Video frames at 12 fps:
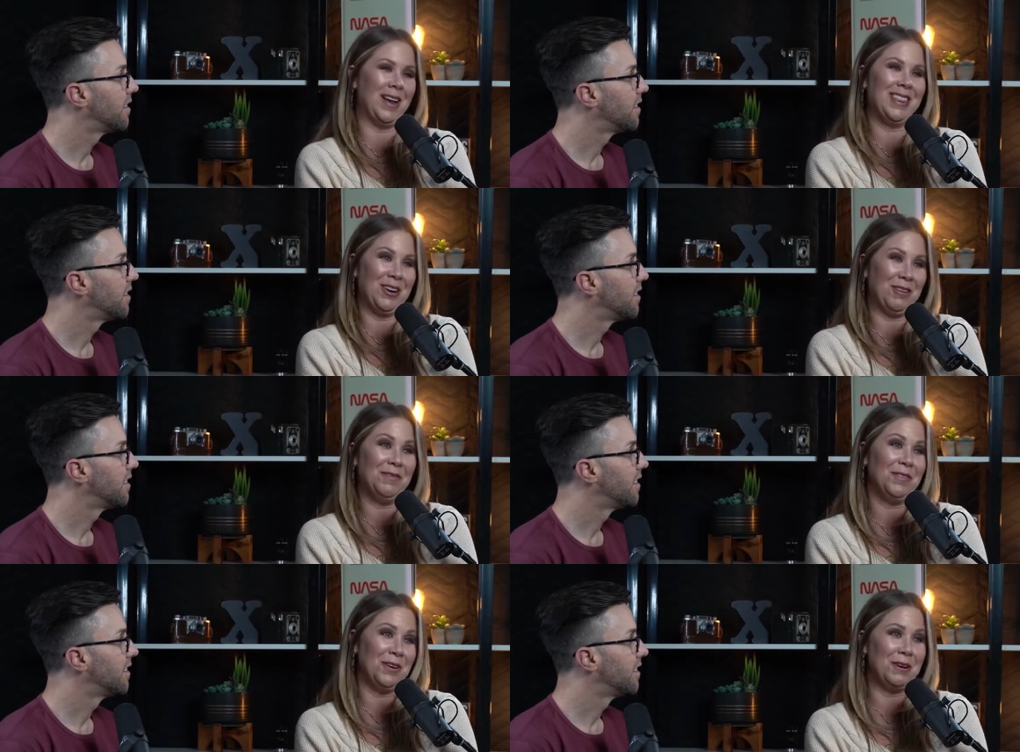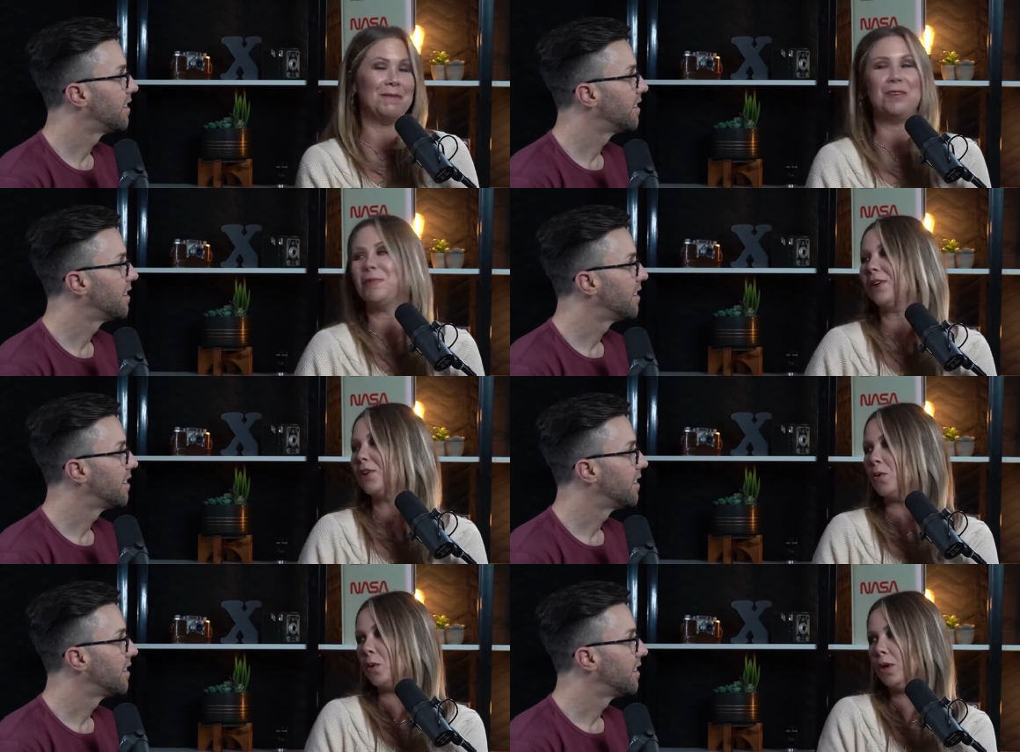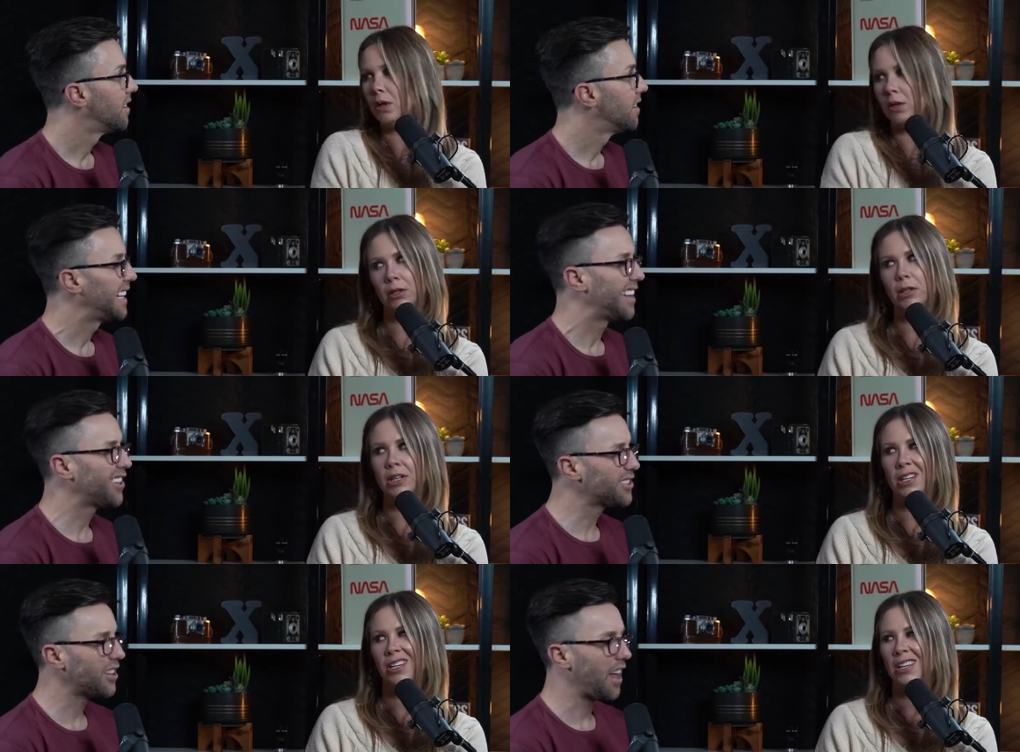Speaker 1: right there in front of you, but cool.
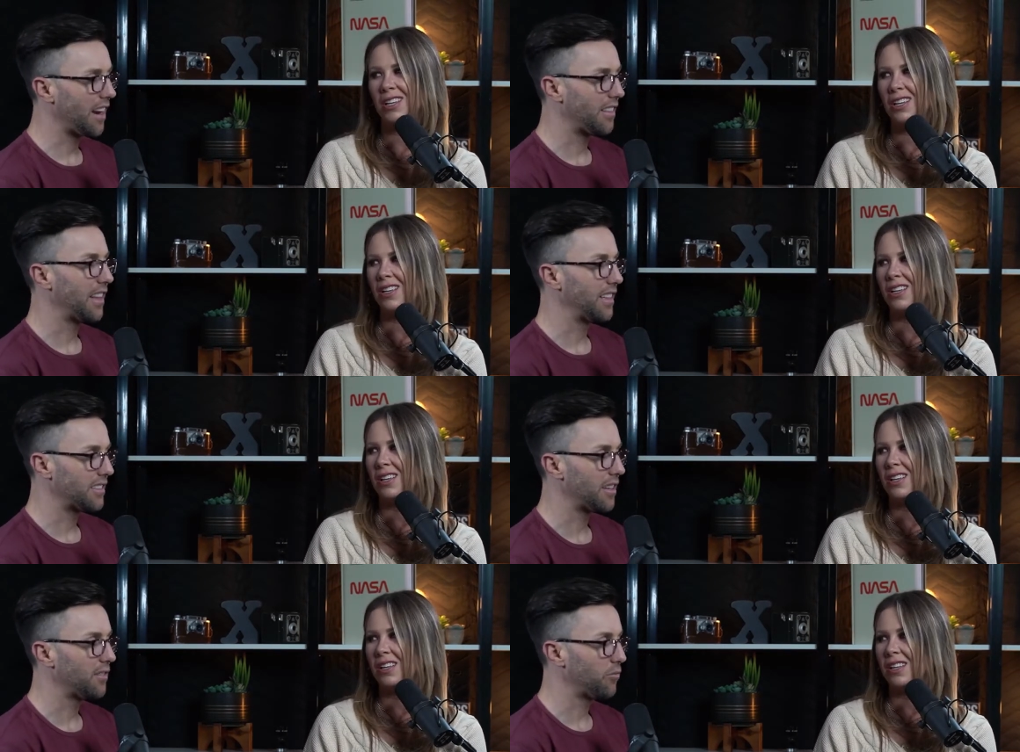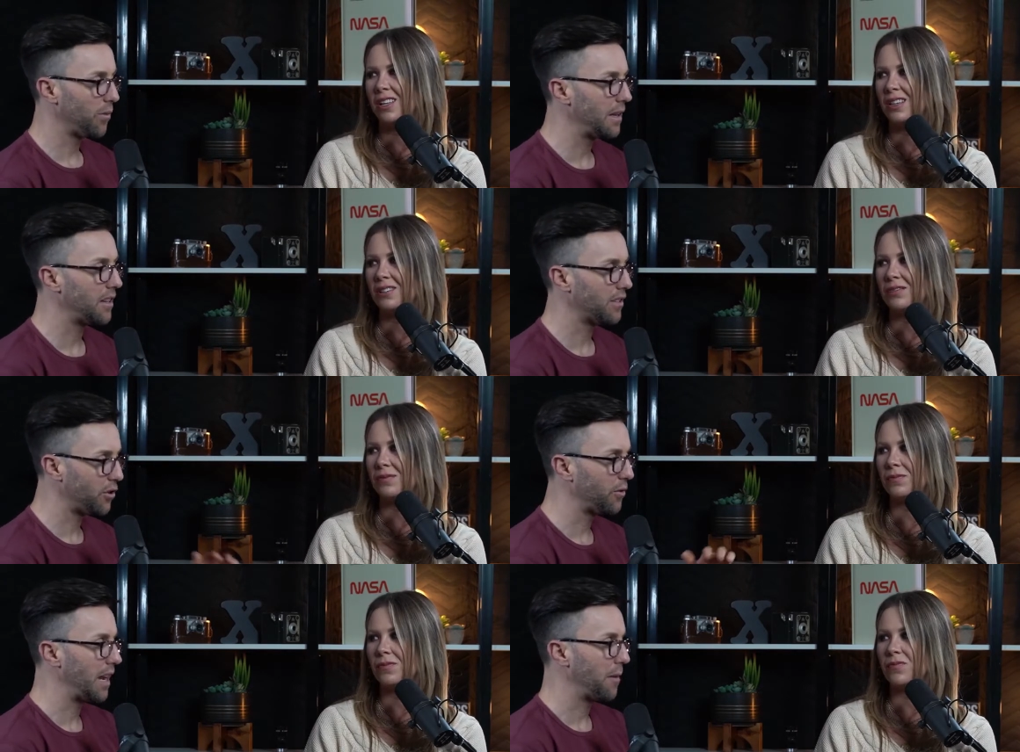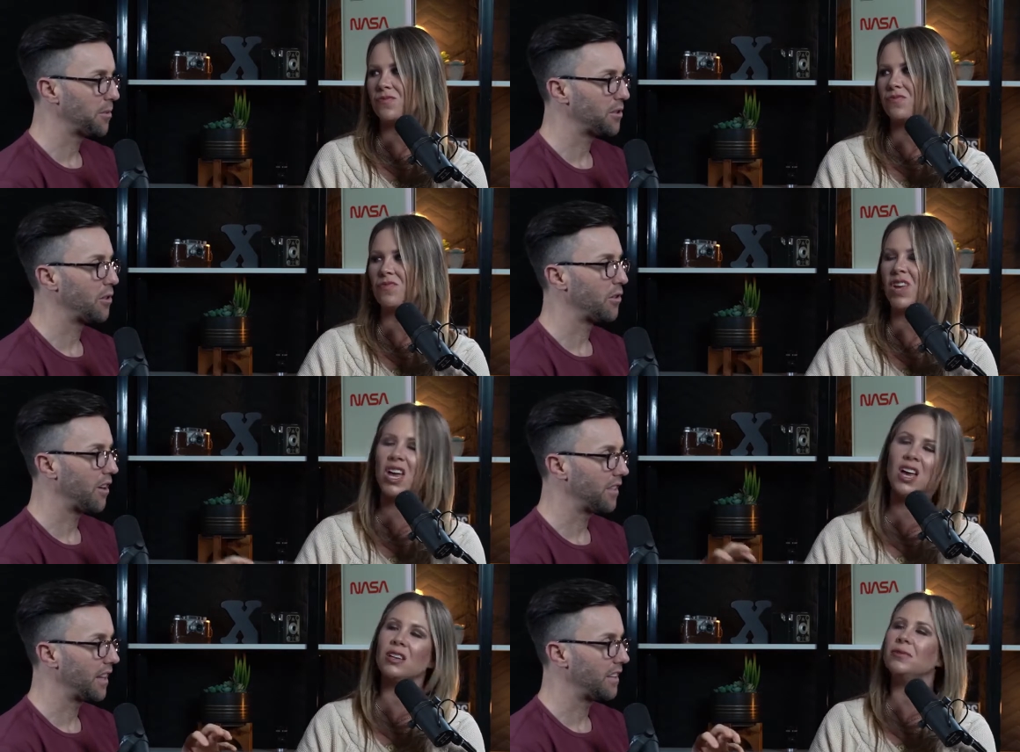
Speaker 2: Yeah, there's a lot of things that we could do an episode
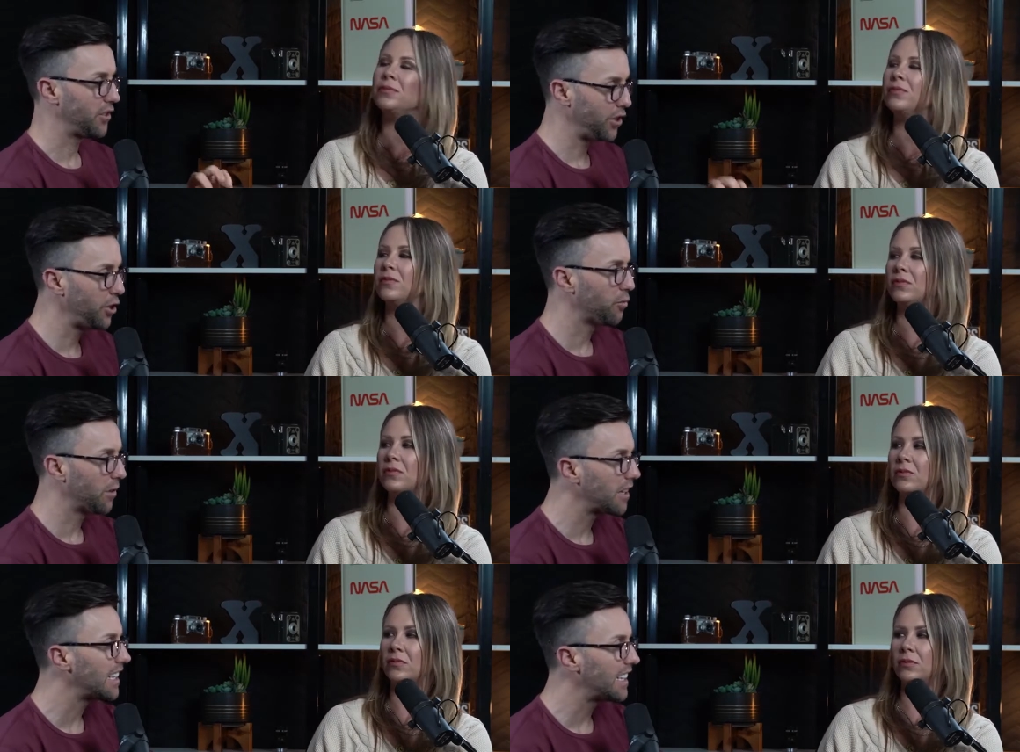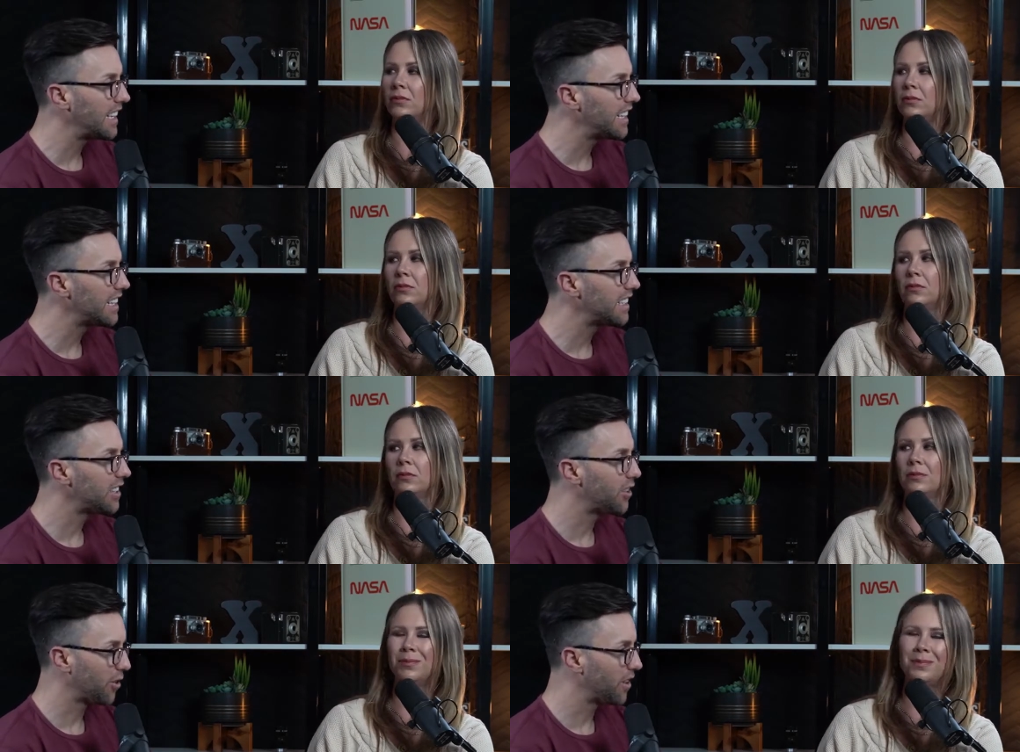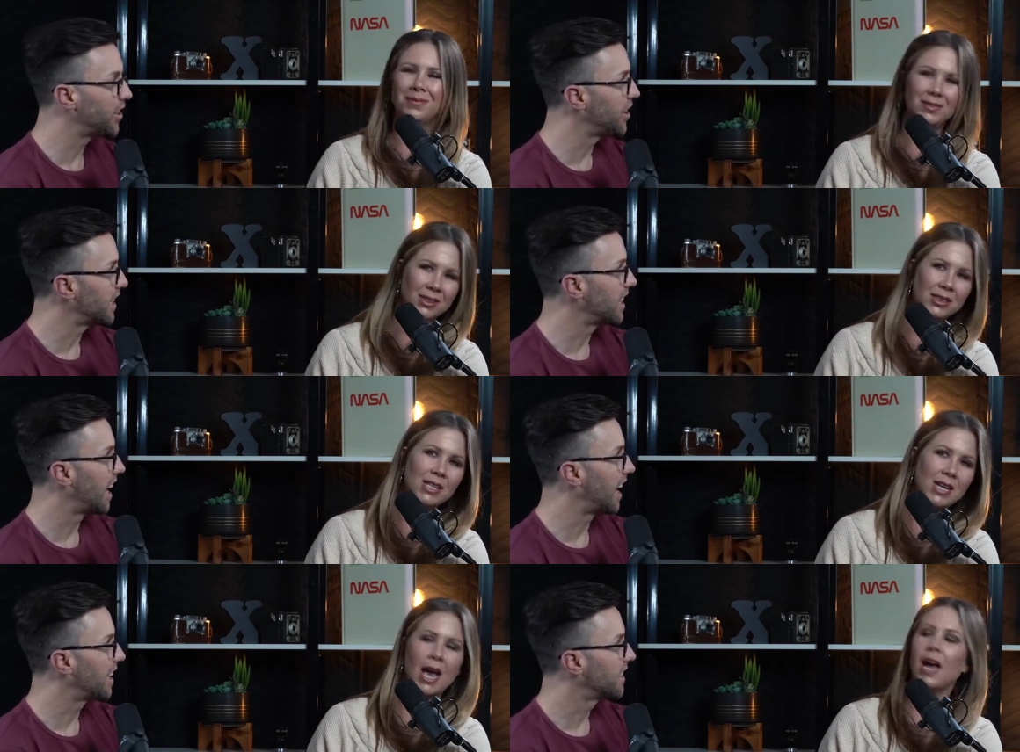yeah. on that. Do you really need it or do you mm-hmm.
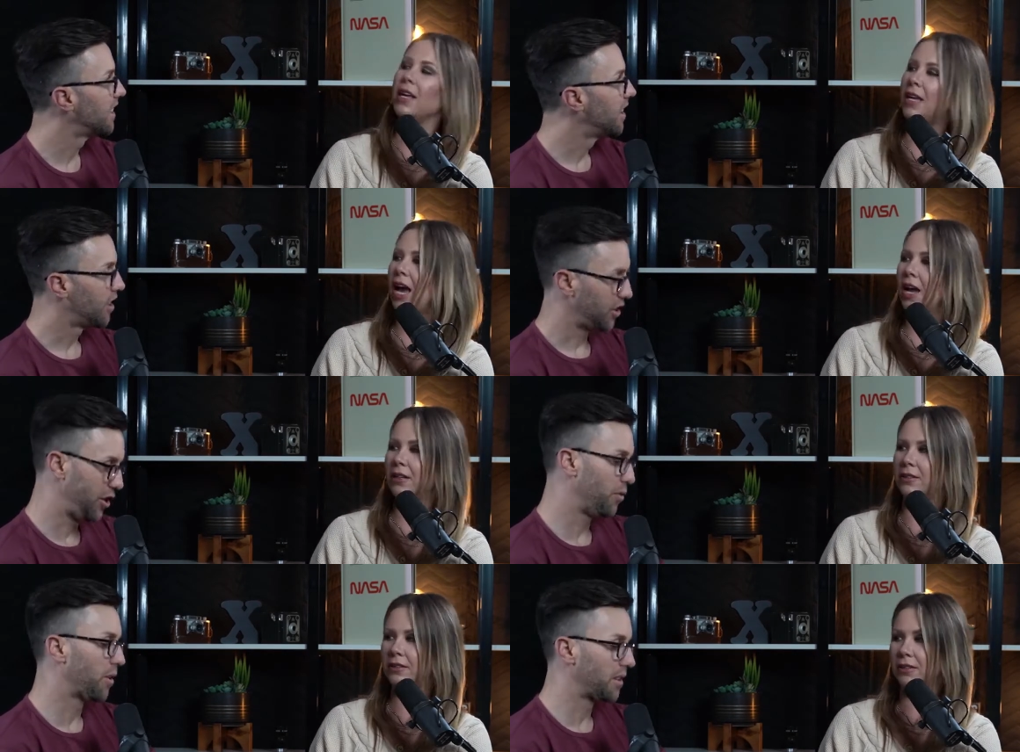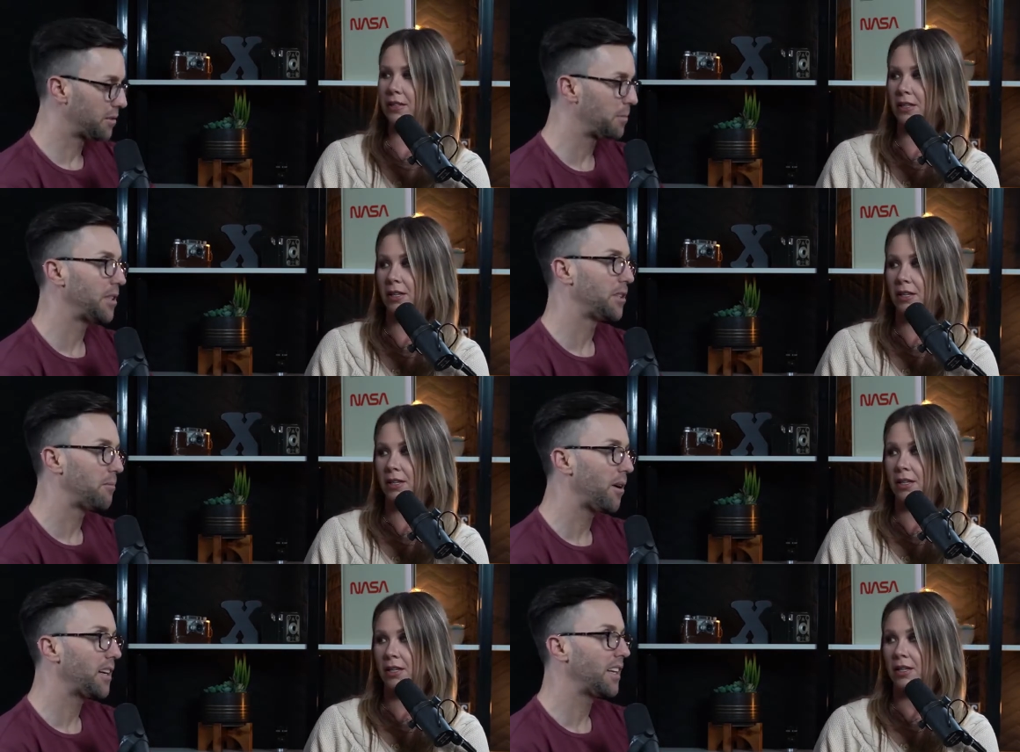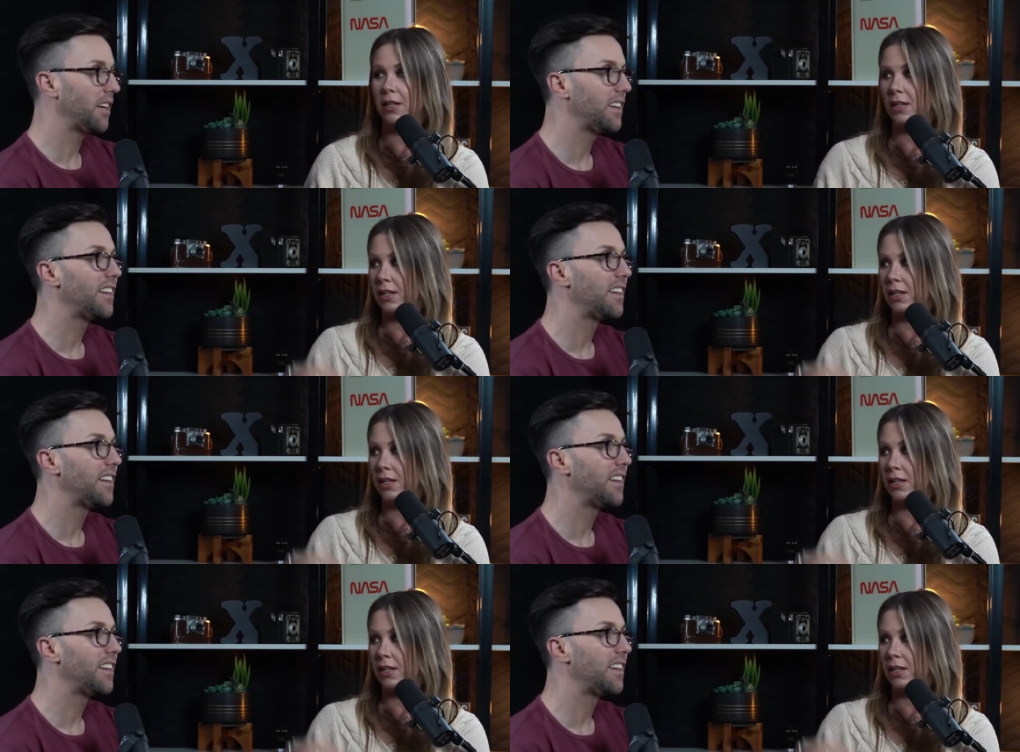not? Yeah, yeah, Do you want to spend your money on